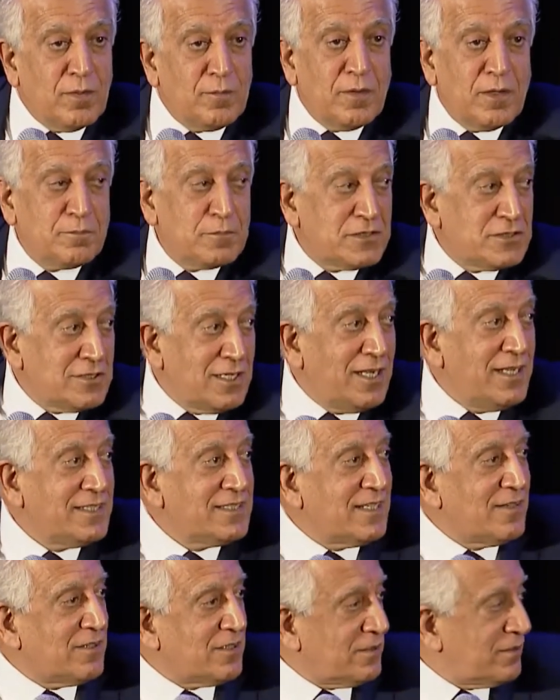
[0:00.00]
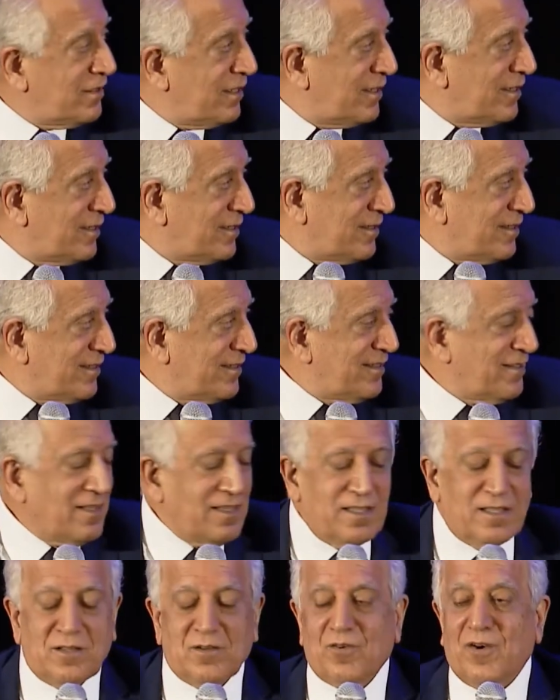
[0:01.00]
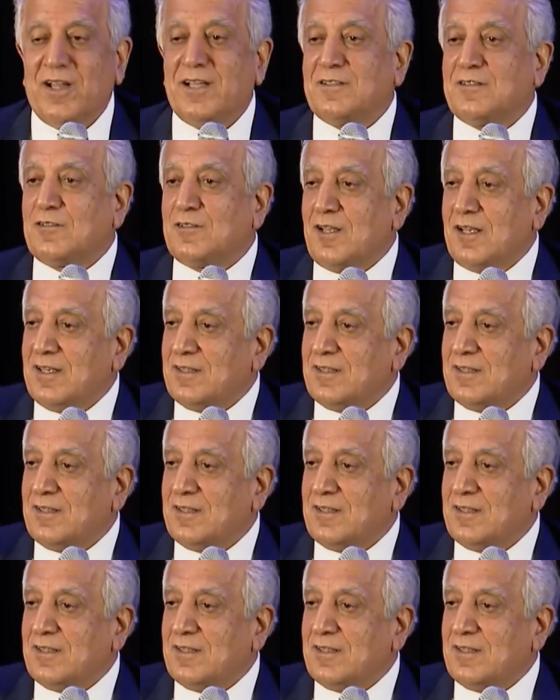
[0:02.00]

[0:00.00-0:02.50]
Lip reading: besides our great